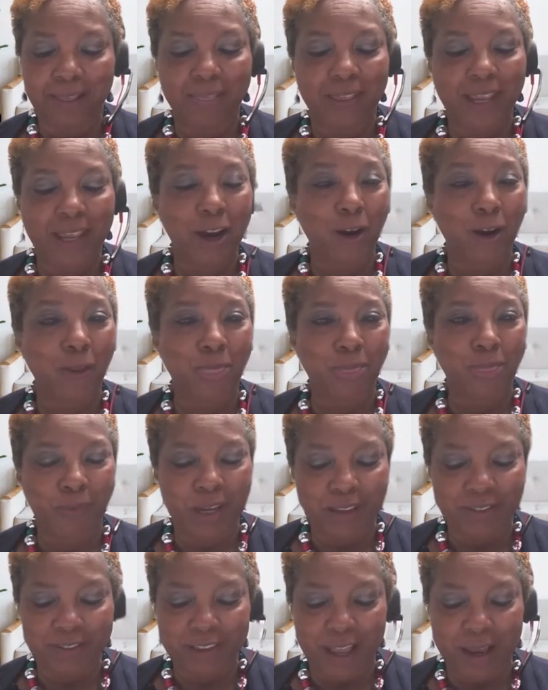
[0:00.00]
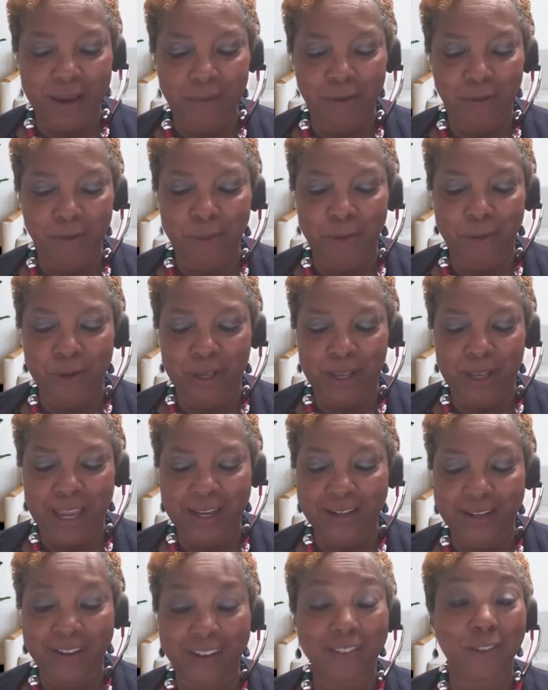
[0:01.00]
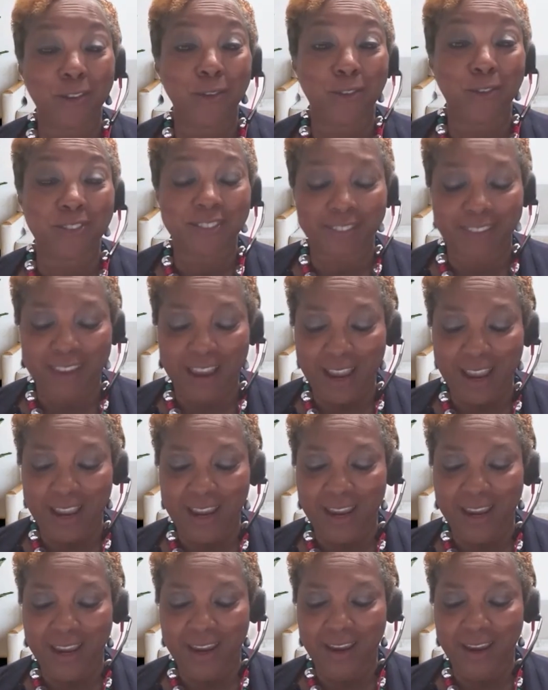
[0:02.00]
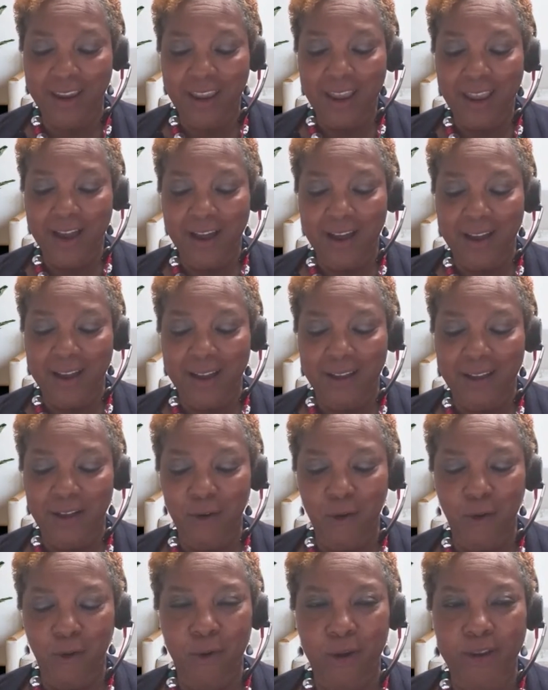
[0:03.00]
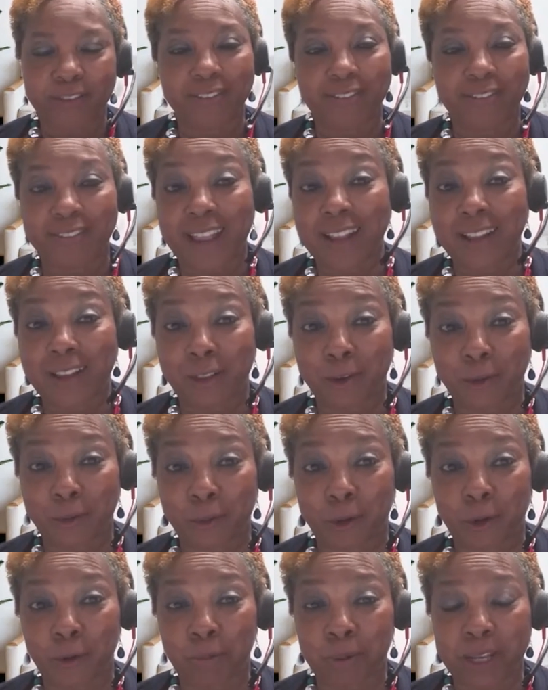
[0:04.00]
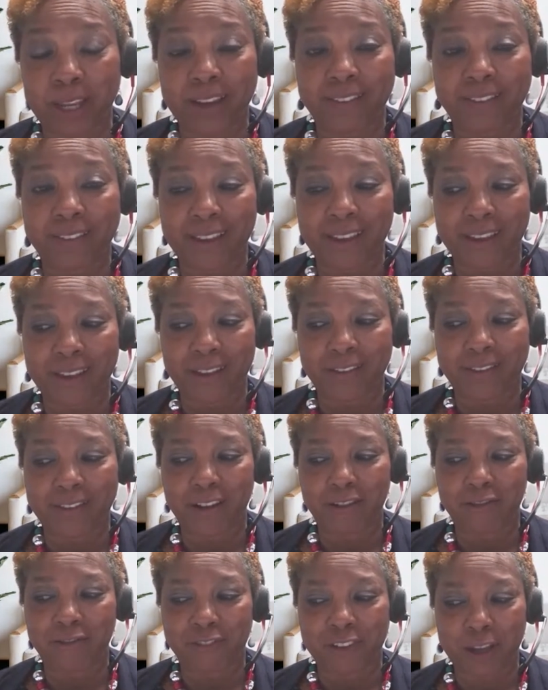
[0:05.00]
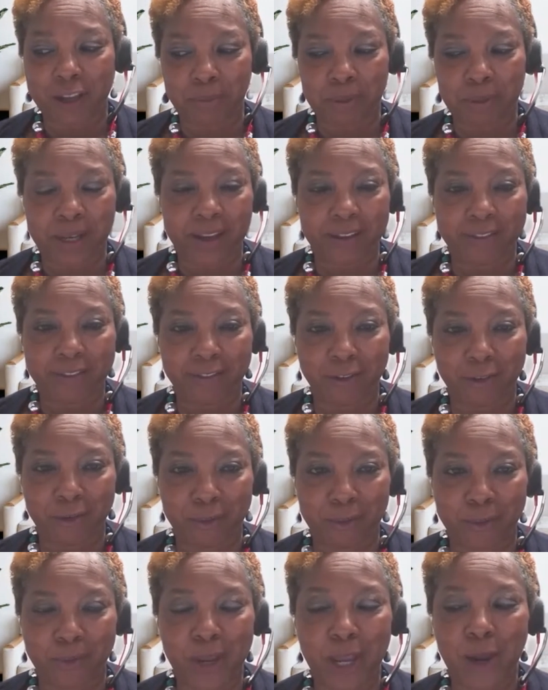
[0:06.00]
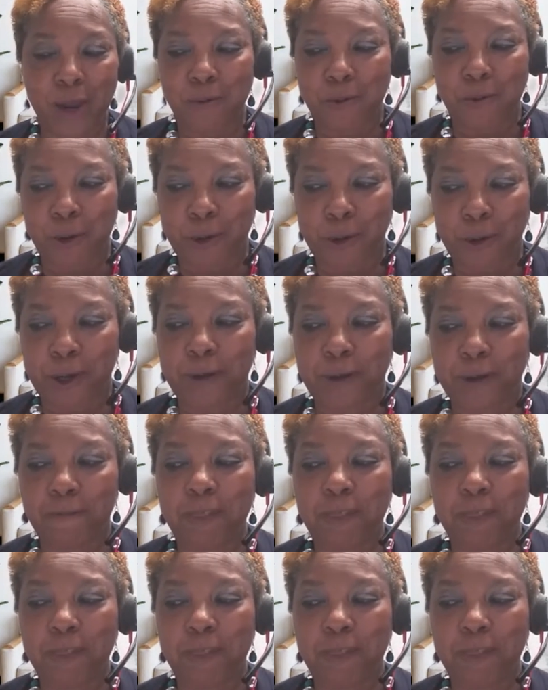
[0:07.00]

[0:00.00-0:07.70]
They are 3 times more likely to stay or to say that their workplace is a fun place to work.